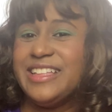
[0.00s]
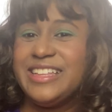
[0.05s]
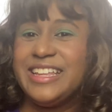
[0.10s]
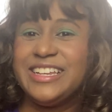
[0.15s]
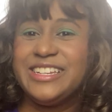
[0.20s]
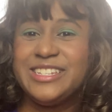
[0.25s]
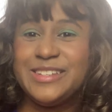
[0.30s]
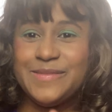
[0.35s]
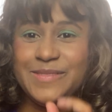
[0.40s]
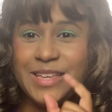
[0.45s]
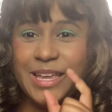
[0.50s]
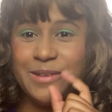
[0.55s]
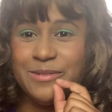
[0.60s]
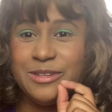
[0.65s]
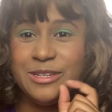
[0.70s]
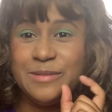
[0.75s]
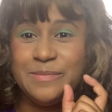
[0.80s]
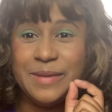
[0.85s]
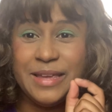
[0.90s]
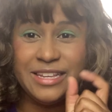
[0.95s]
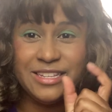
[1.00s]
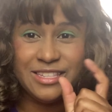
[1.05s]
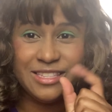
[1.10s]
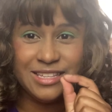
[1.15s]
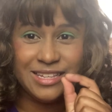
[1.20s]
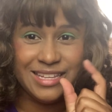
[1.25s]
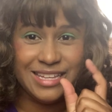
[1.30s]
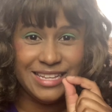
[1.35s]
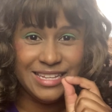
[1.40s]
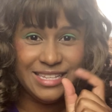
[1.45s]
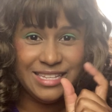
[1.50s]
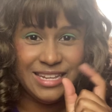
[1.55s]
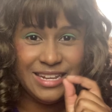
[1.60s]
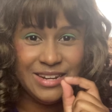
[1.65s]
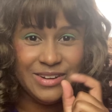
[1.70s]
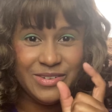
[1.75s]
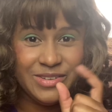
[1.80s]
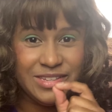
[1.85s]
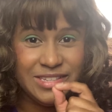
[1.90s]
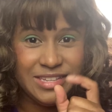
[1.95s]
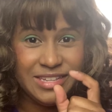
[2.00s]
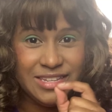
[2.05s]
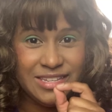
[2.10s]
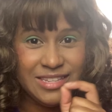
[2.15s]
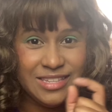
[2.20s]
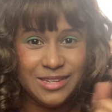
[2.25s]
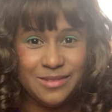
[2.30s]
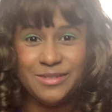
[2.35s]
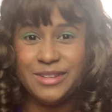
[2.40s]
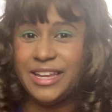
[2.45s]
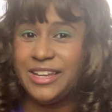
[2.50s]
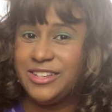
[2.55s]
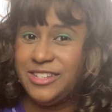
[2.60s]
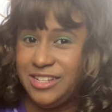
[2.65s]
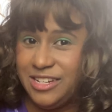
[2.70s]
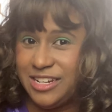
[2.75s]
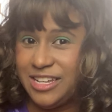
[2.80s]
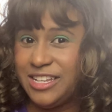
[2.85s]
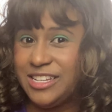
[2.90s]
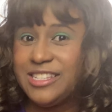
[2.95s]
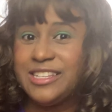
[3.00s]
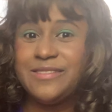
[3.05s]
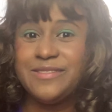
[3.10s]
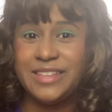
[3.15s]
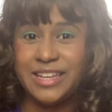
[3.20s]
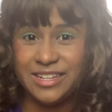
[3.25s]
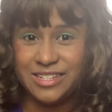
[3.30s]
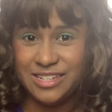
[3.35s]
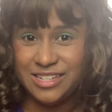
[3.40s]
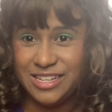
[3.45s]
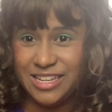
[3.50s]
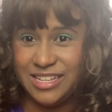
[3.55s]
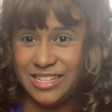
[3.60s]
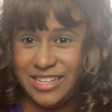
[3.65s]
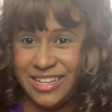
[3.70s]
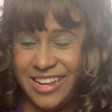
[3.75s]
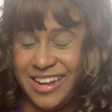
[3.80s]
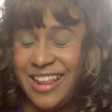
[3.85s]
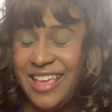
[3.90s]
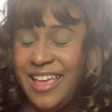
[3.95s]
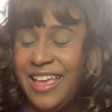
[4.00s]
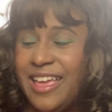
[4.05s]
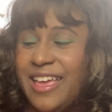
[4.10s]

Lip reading: Like sometimes she makes the kissy noises. Sometimes she does, sometimes she doesn't.